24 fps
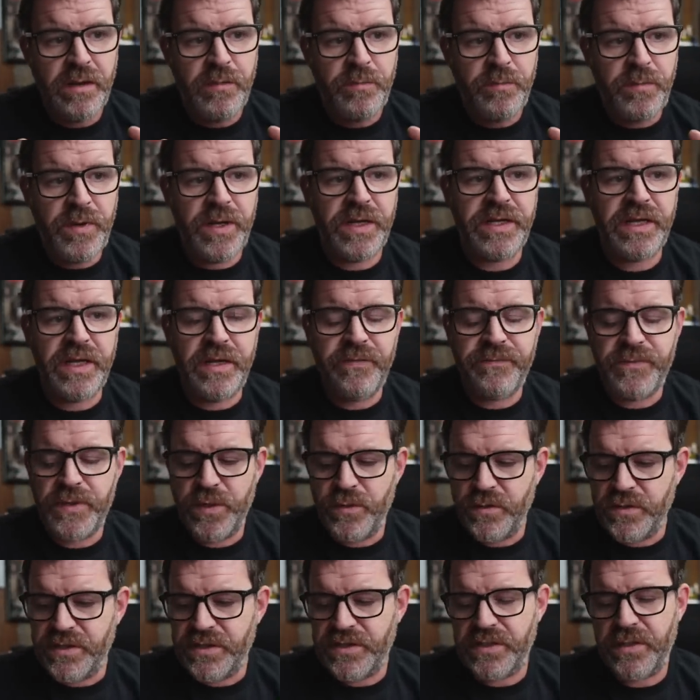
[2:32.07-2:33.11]
But if
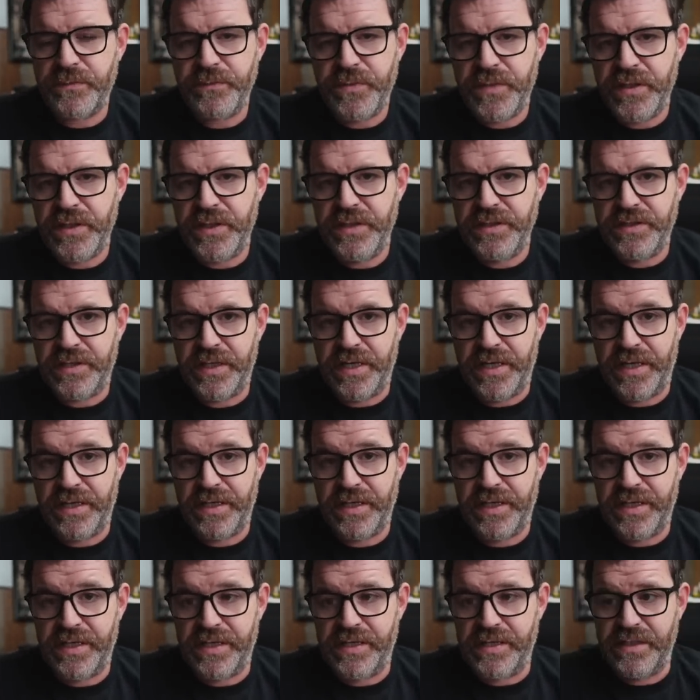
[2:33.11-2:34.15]
there is something that
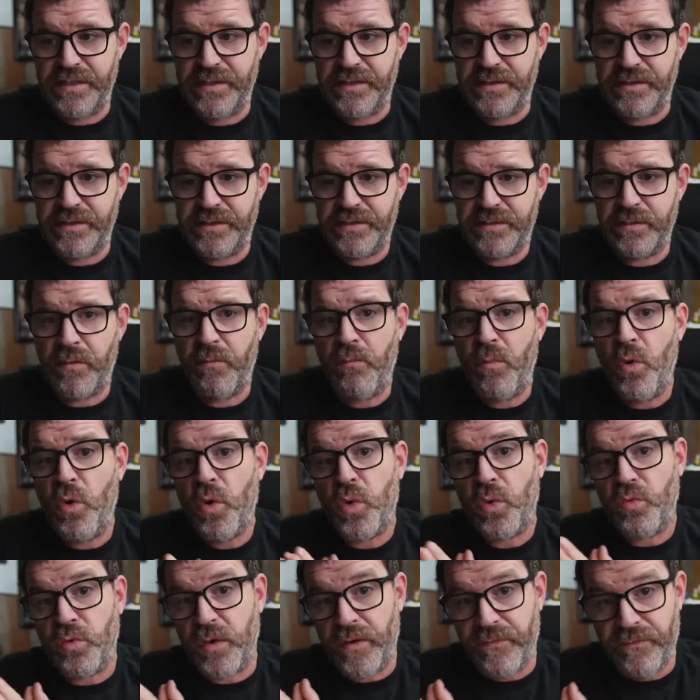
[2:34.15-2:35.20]
is
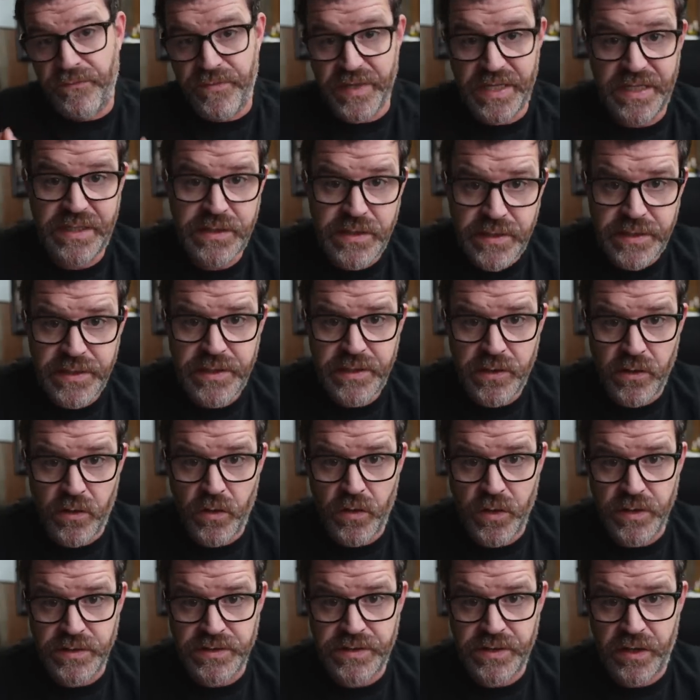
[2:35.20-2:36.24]
more revealing
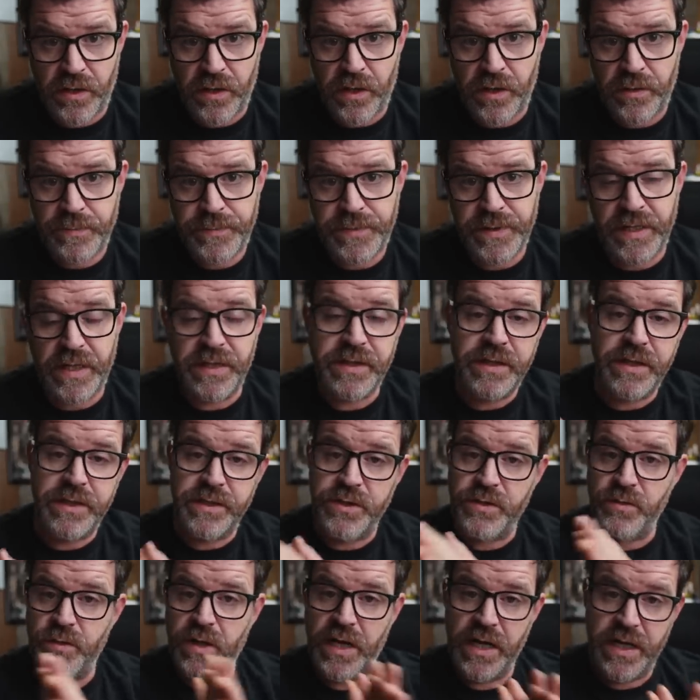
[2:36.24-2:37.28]
on top, and then
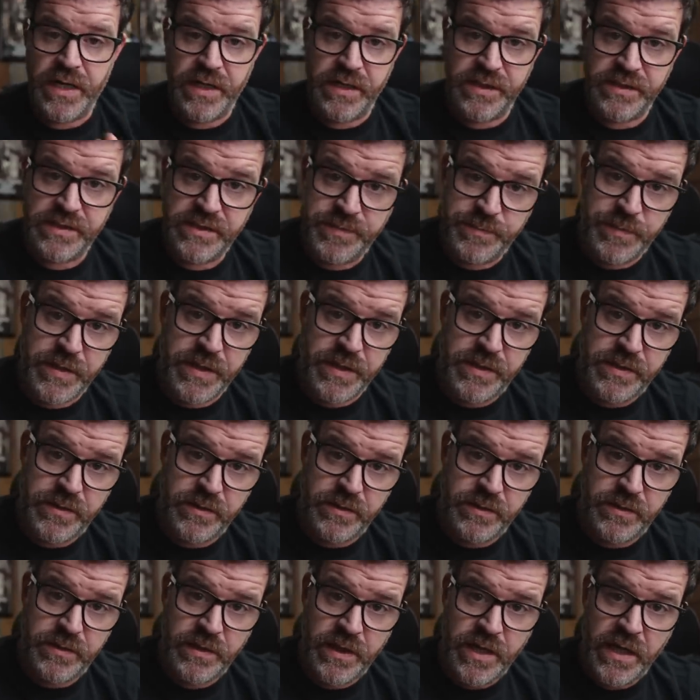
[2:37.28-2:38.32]
you add a
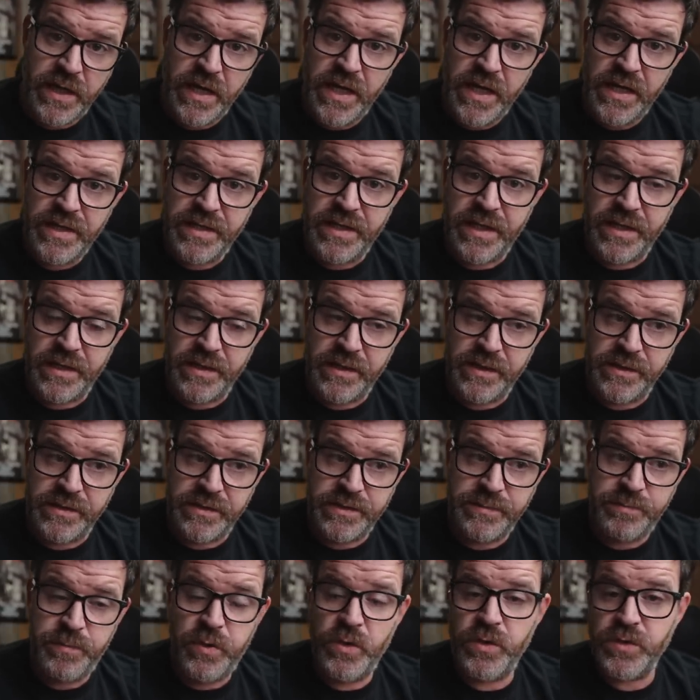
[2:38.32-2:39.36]
speaker that
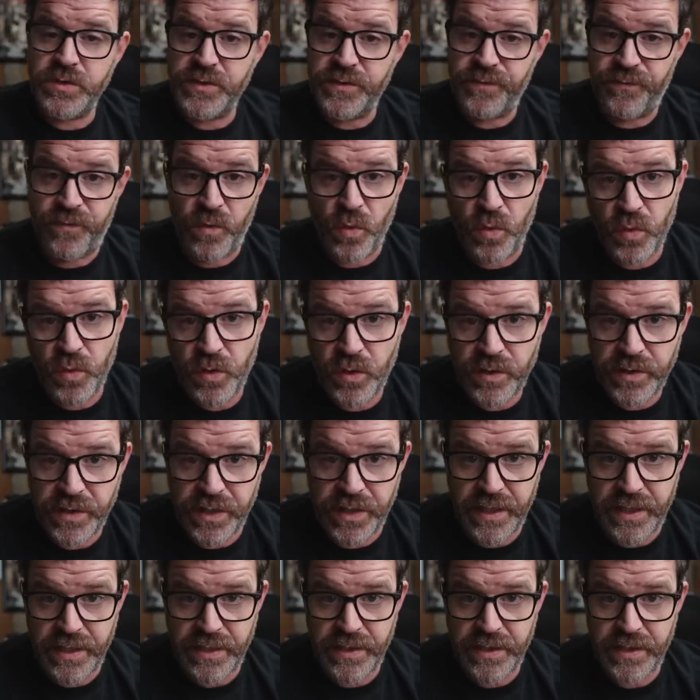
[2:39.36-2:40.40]
is pushed forward
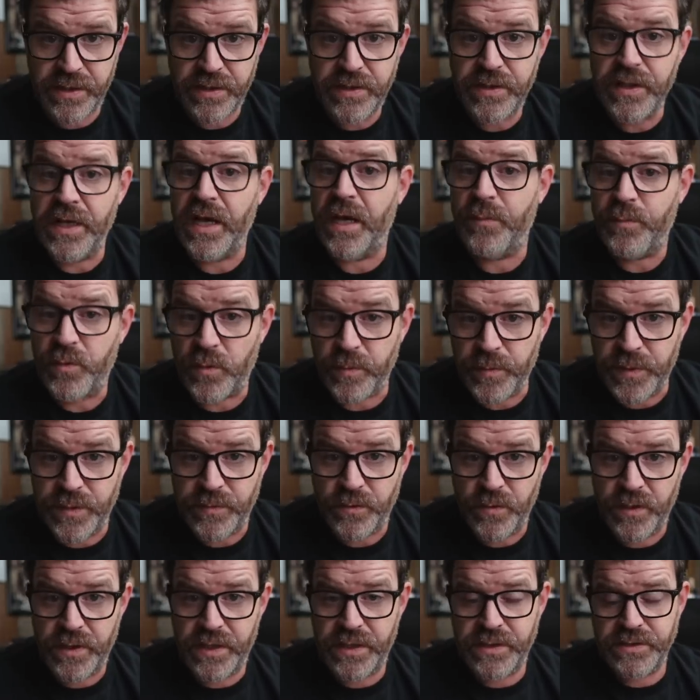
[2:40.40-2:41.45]
in the upper
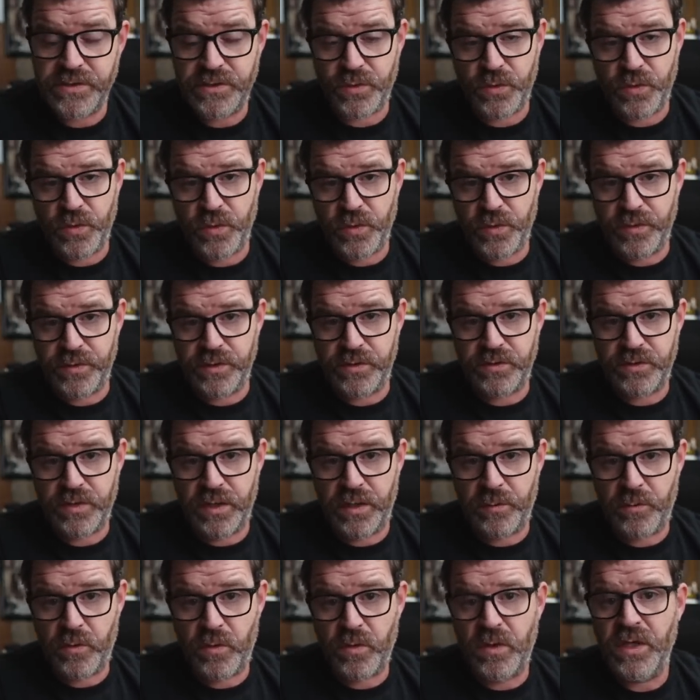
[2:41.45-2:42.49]
mid-range or the
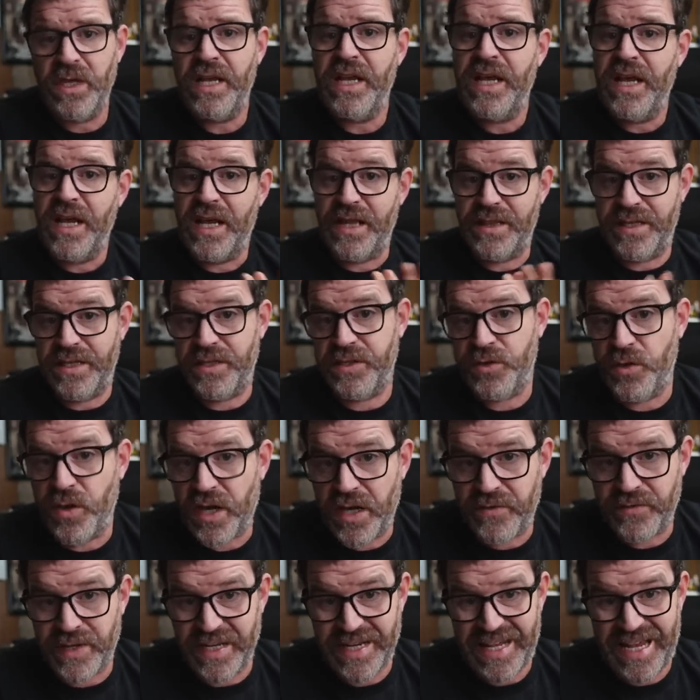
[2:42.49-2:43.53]
treble, and then you
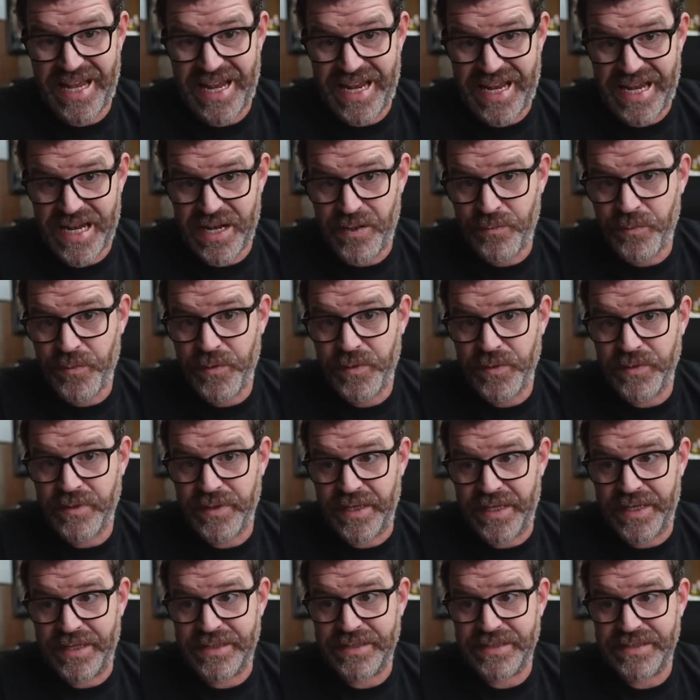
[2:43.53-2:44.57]
have an amp
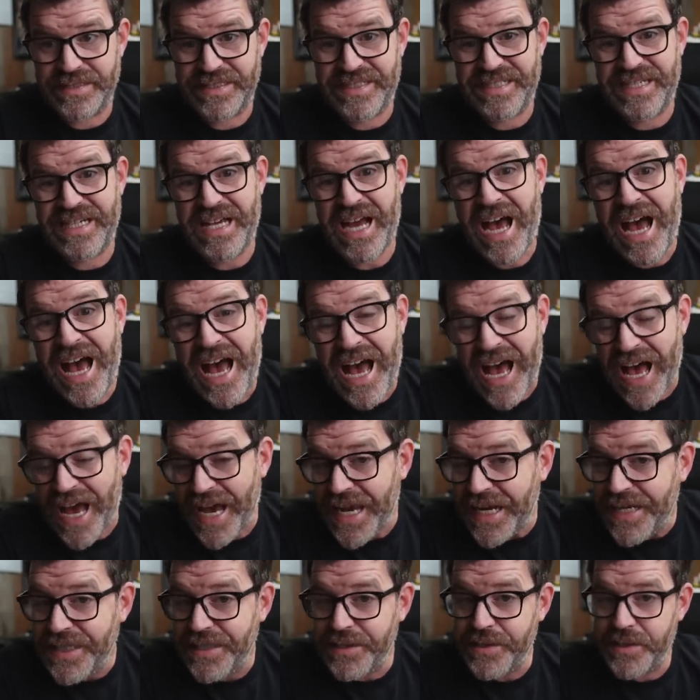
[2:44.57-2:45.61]
that
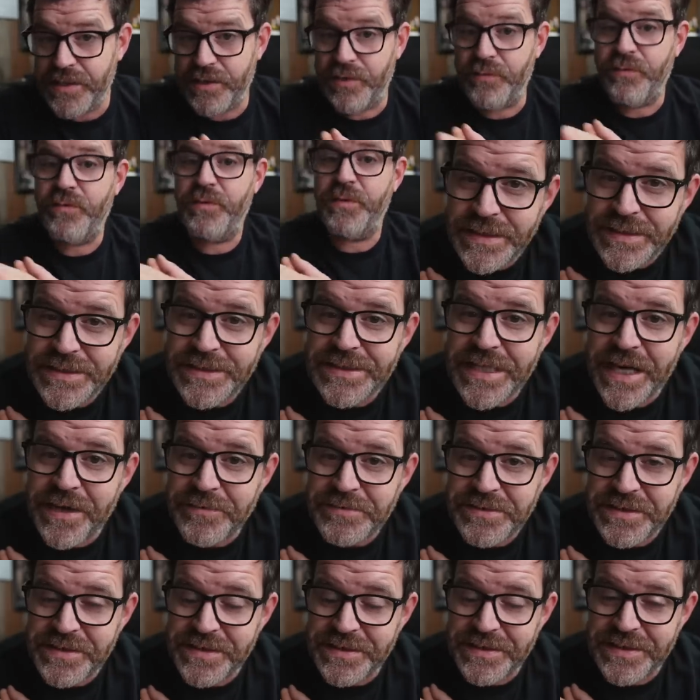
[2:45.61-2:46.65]
kind of
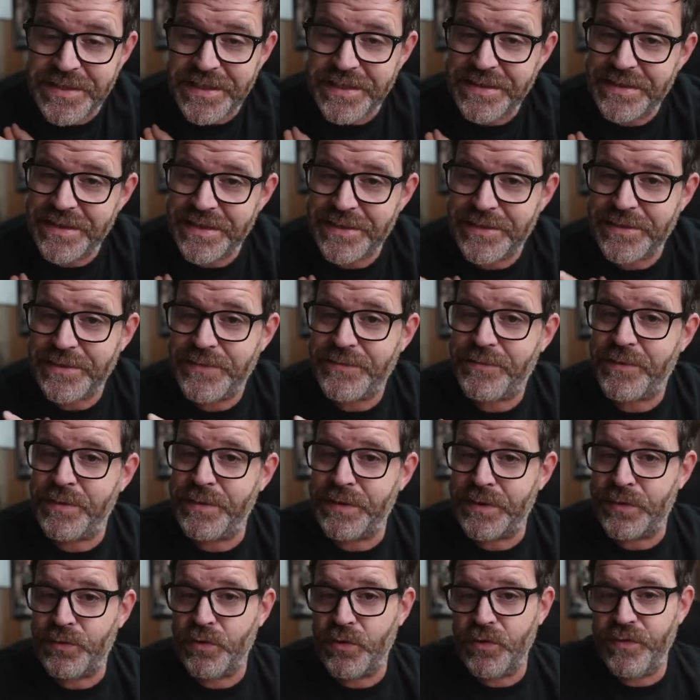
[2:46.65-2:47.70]
shouts the details
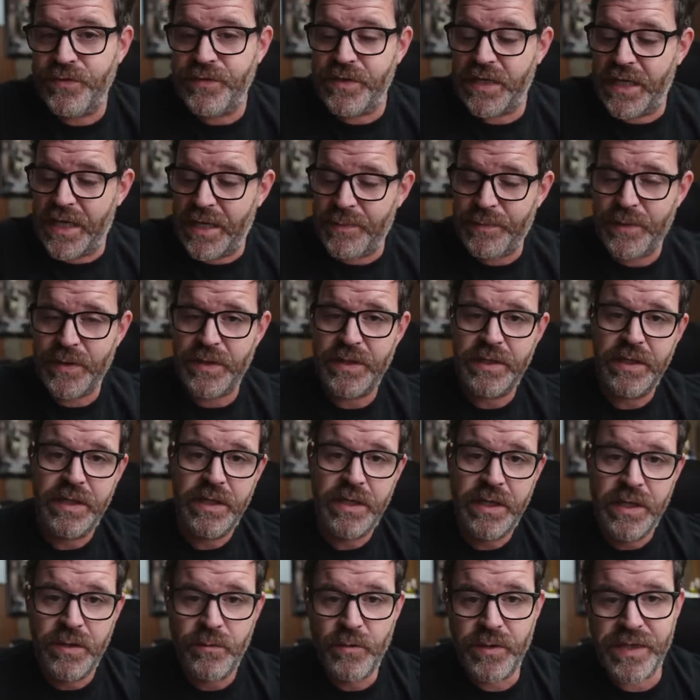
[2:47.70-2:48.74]
from the rooftop,
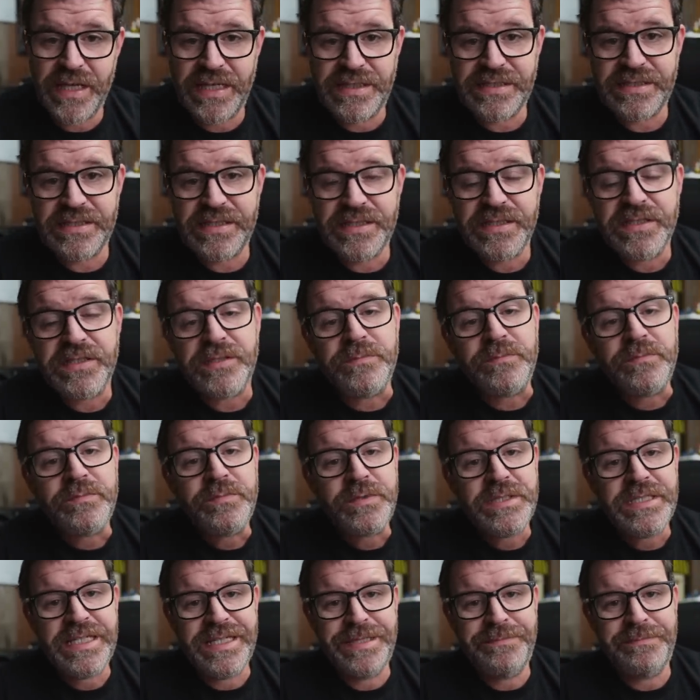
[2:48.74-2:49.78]
well, that system
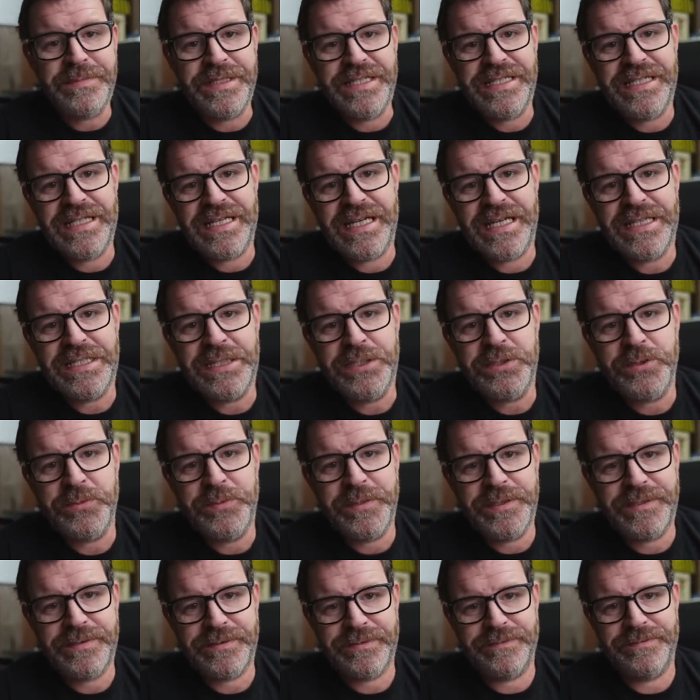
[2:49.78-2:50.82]
can be a little
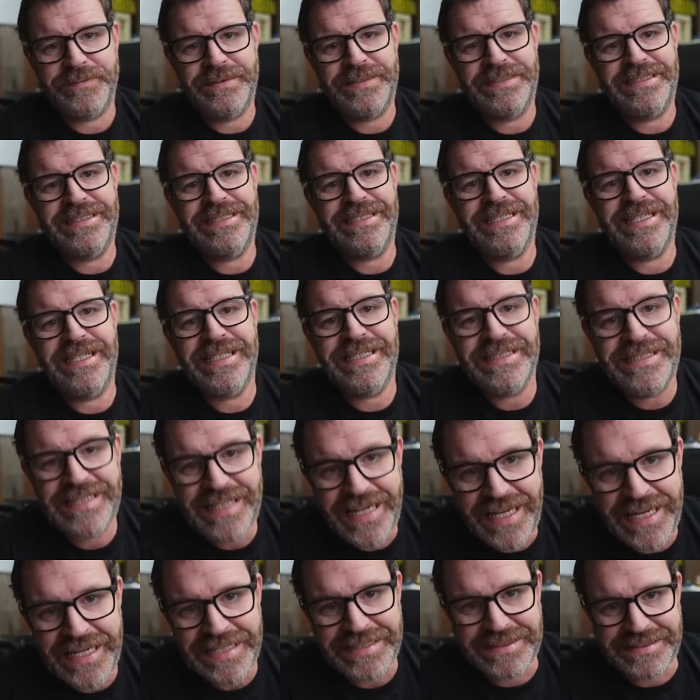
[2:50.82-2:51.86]
bit
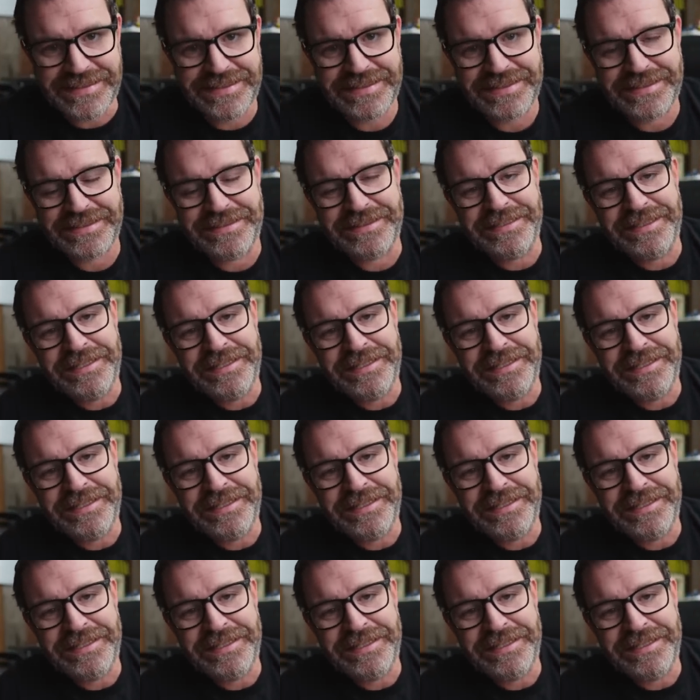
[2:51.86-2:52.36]
intense.